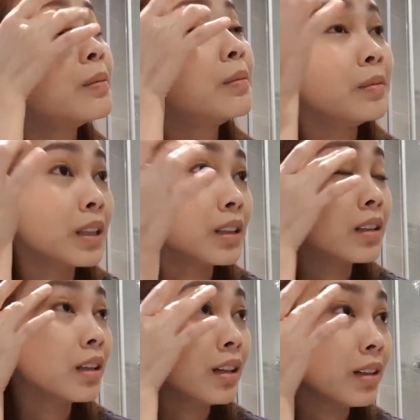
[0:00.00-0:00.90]
But,
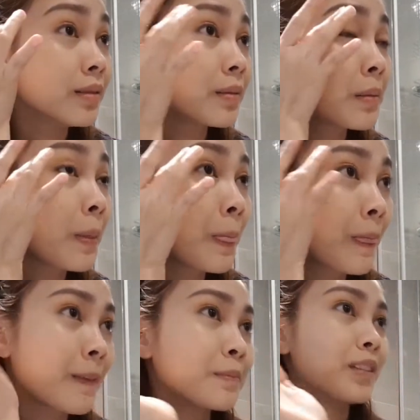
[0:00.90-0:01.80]
yeah.
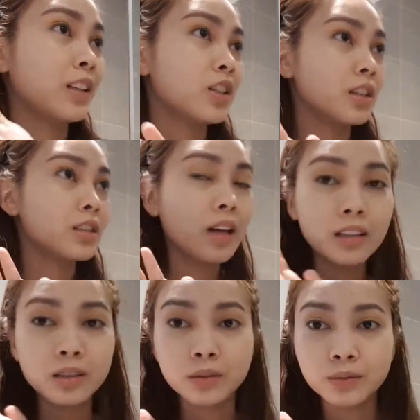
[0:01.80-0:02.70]
Ano siya
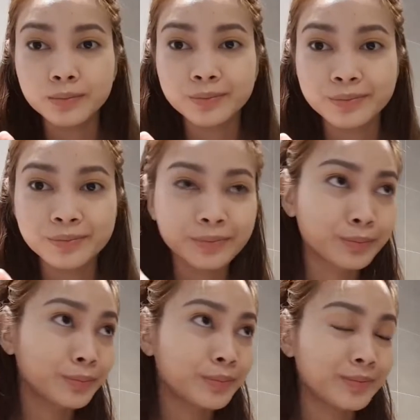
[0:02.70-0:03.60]
shadow.
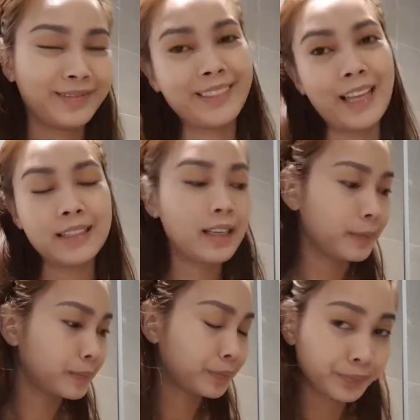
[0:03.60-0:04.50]
That's
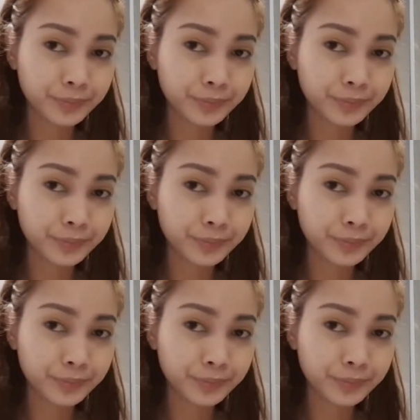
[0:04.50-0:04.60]
it.